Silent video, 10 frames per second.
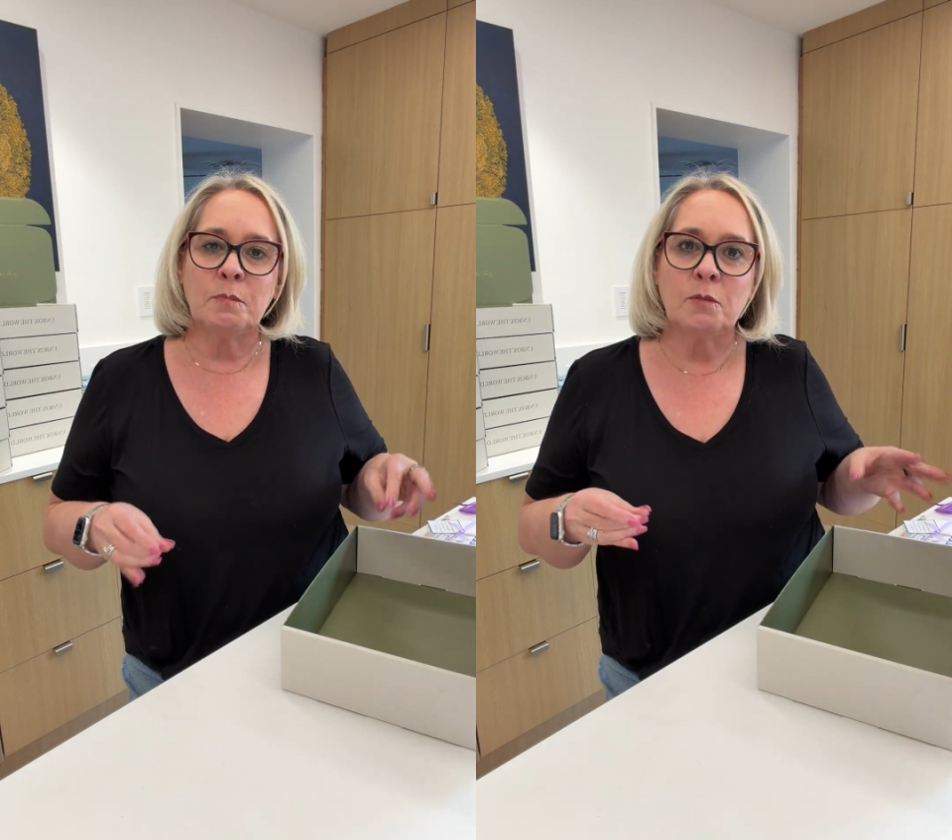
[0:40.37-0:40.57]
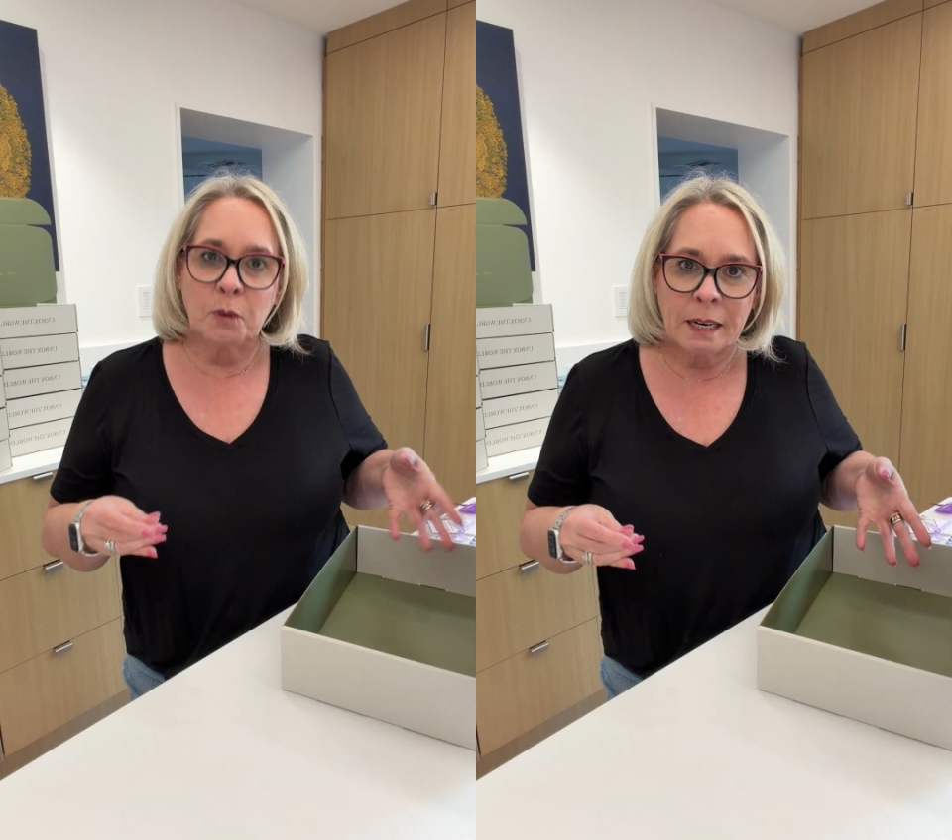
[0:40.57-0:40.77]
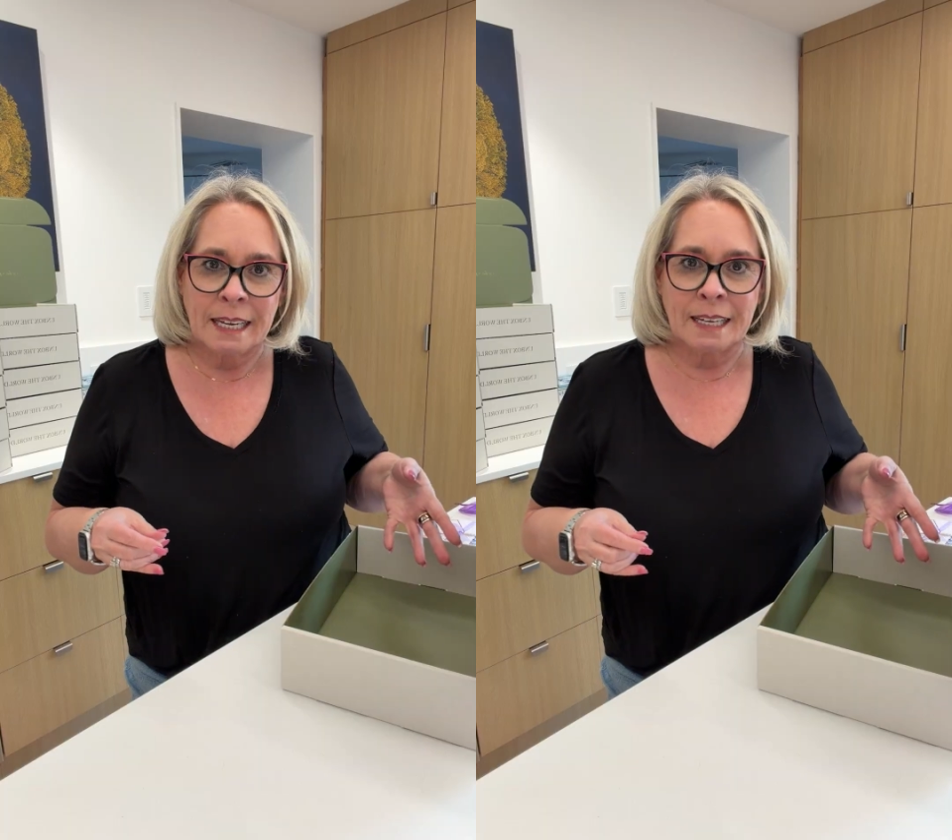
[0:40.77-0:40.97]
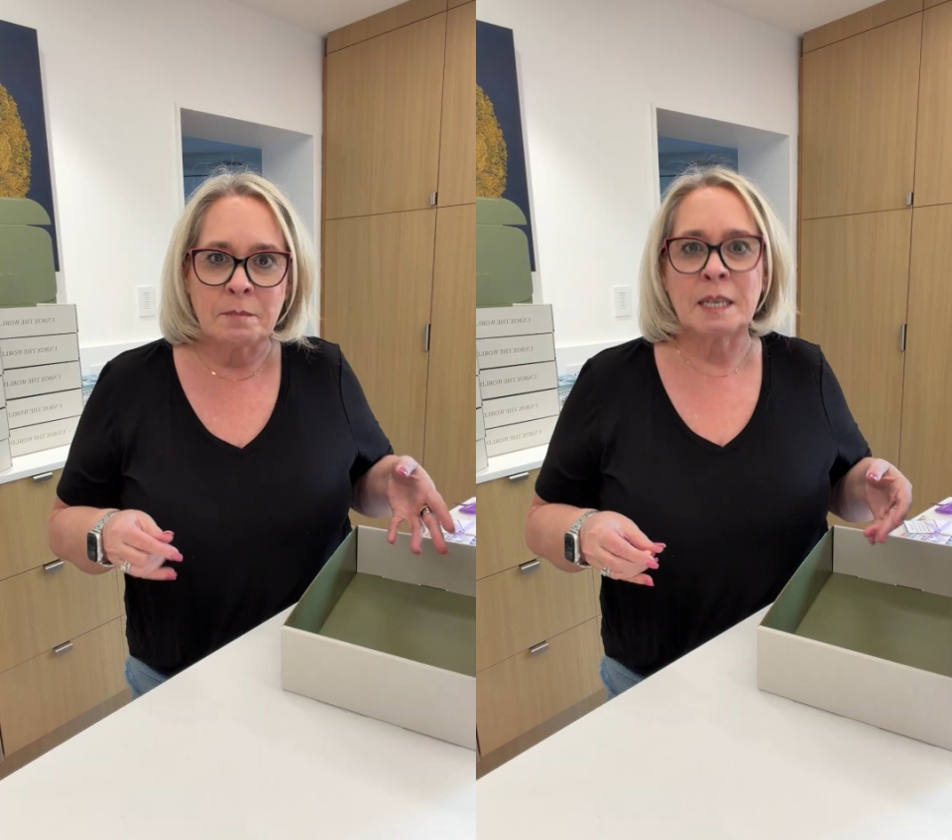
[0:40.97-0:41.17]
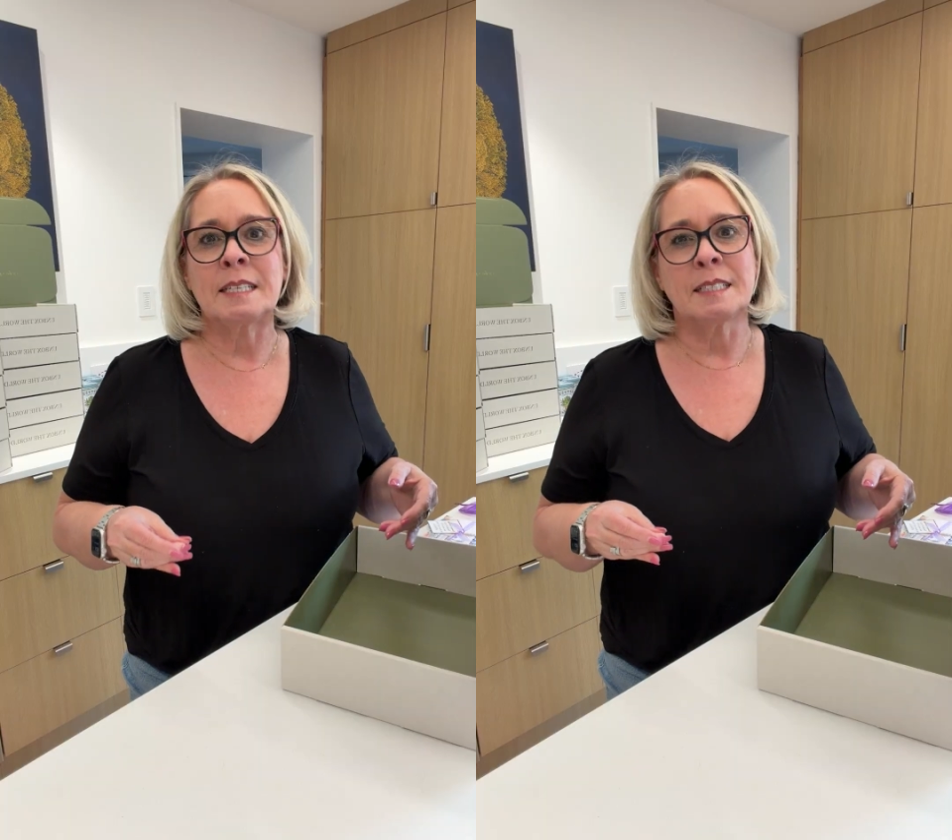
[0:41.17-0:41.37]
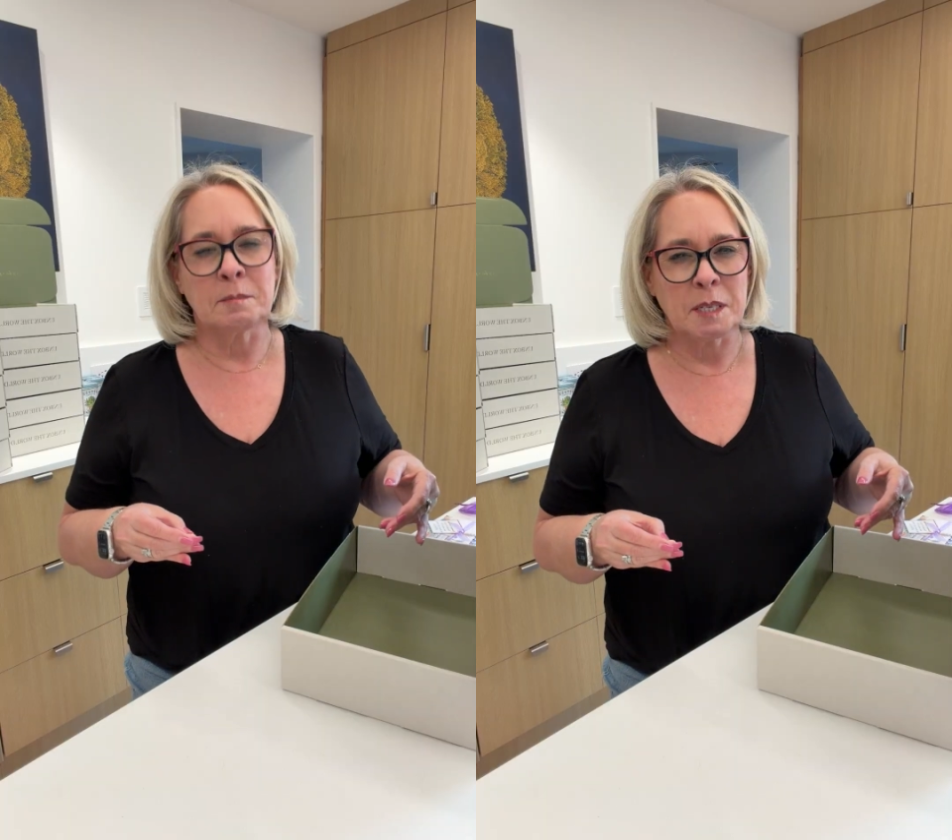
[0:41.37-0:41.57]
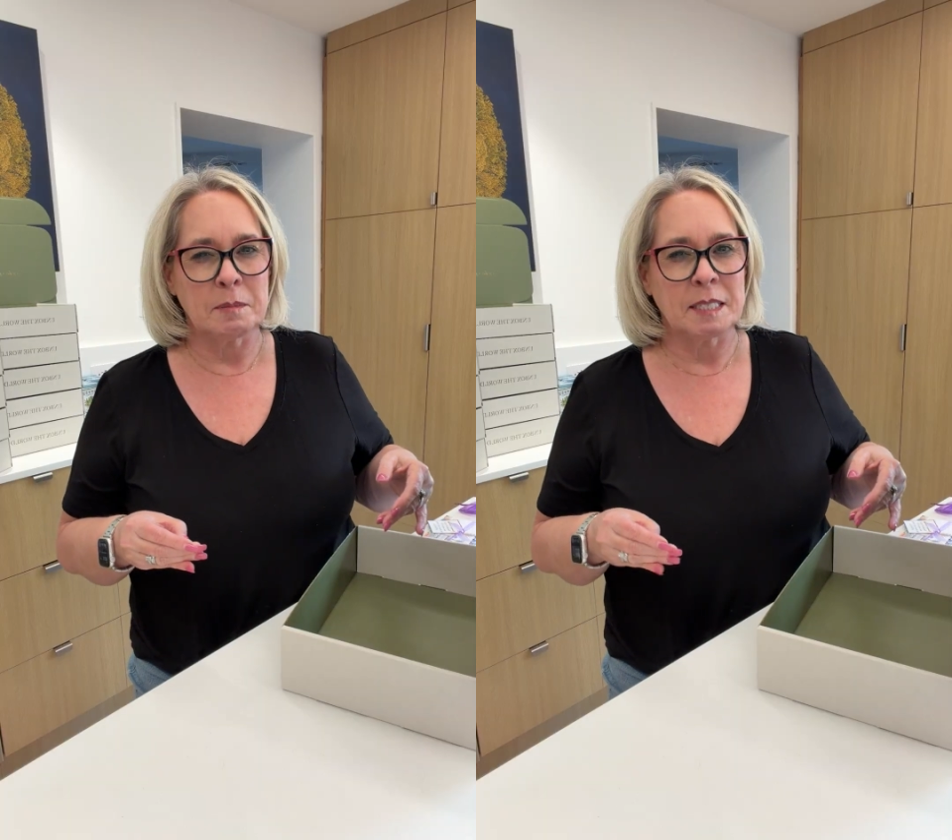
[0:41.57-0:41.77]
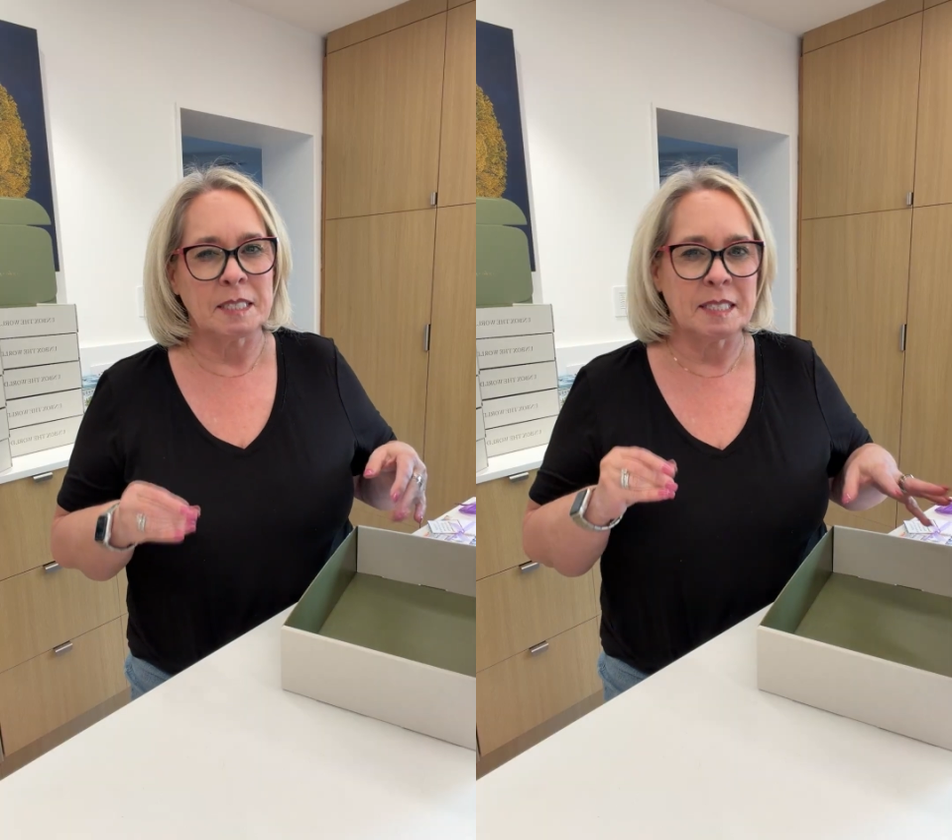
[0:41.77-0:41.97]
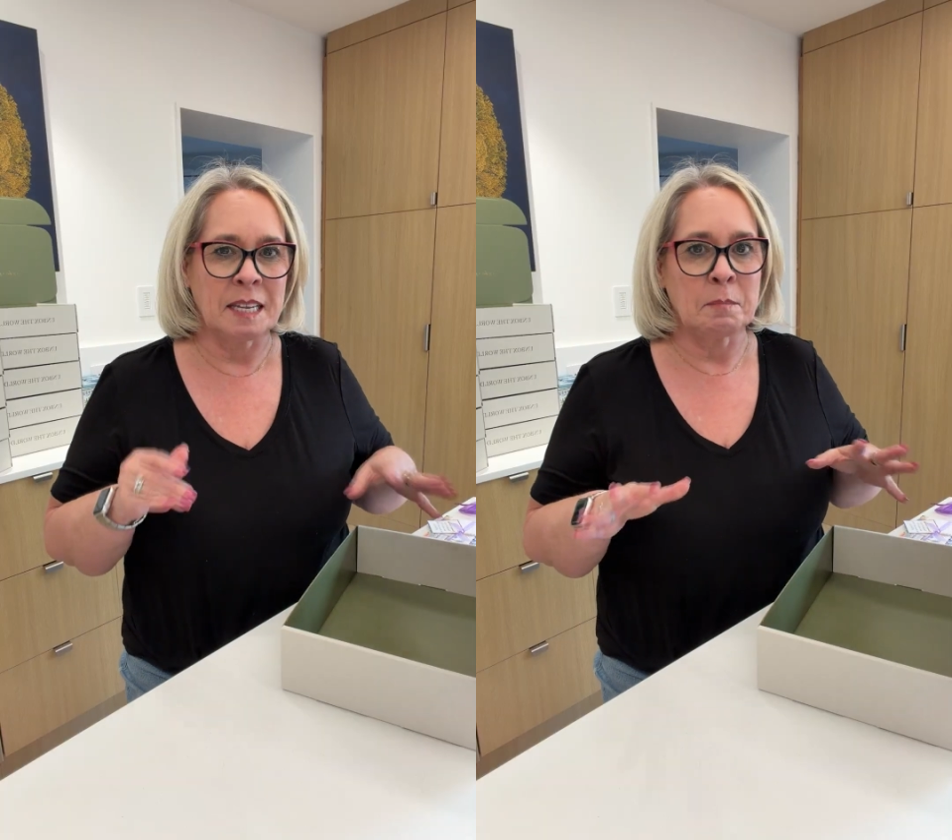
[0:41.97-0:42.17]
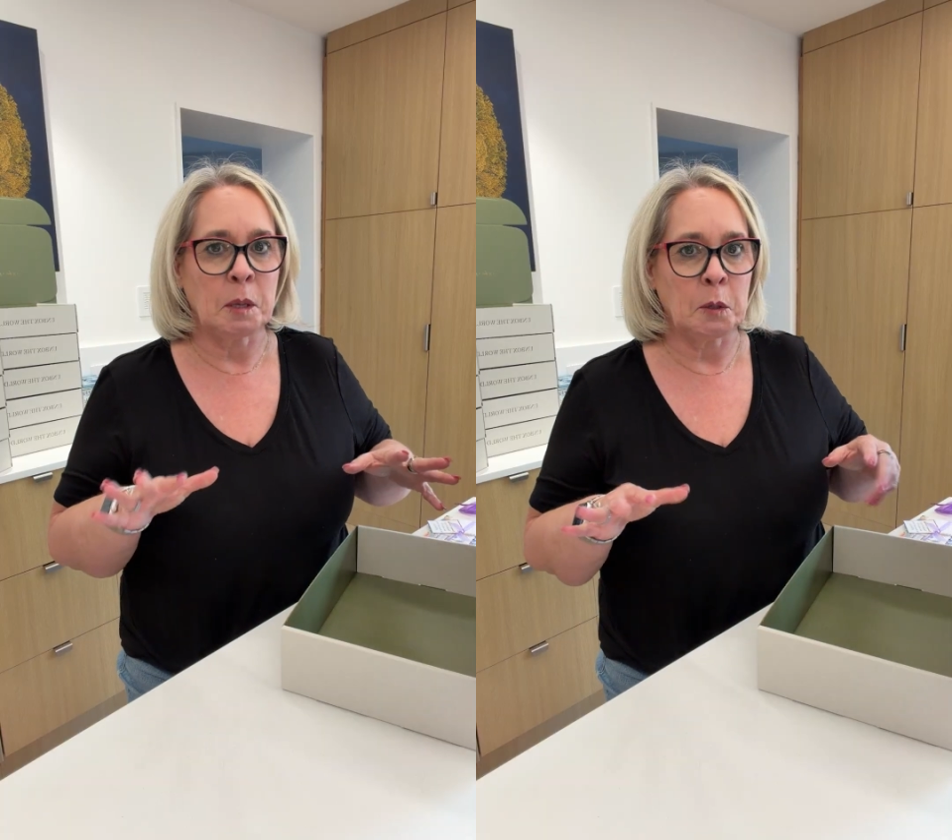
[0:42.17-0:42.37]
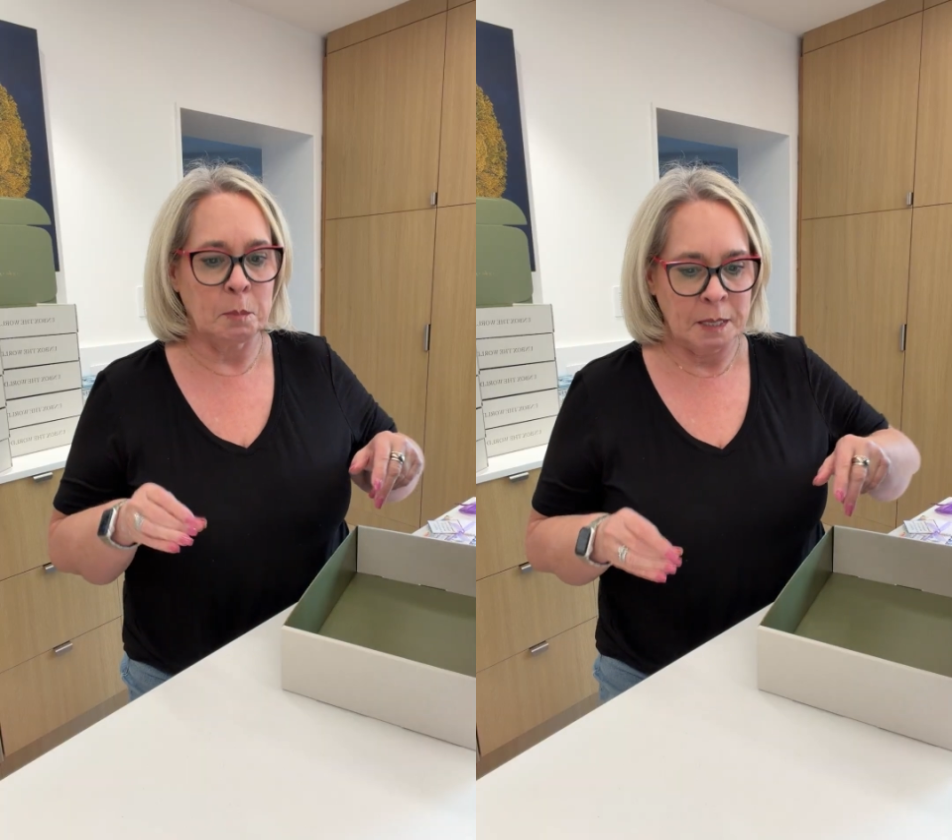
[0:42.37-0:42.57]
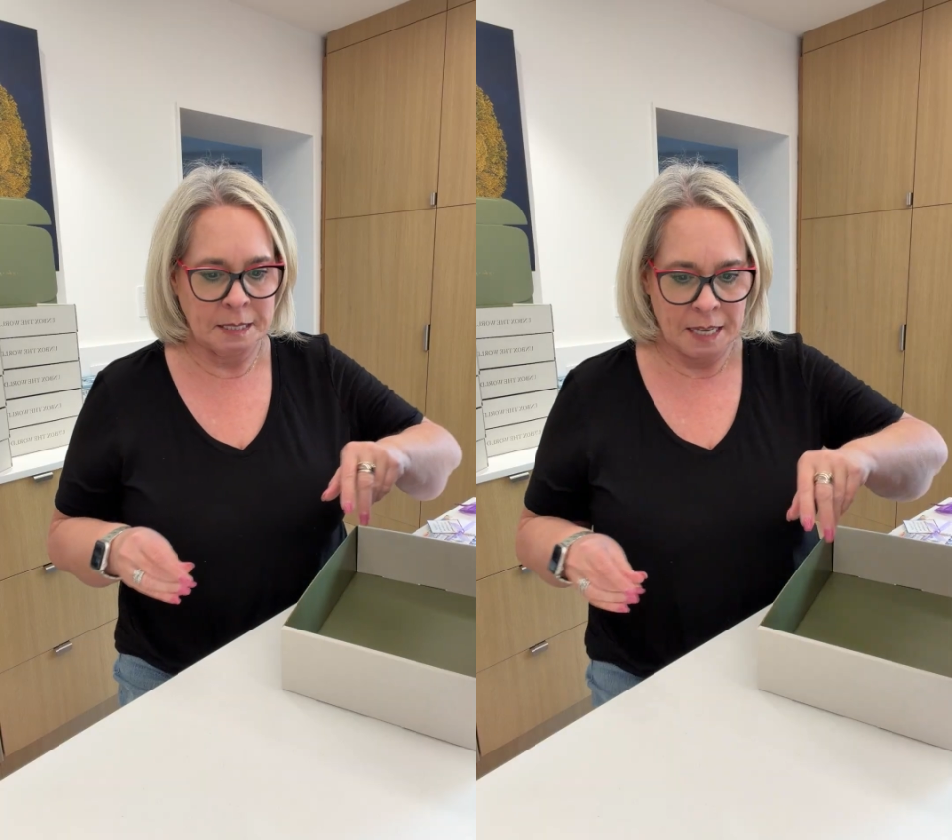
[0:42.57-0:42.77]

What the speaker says: beforehand because sometimes it does take me a little bit of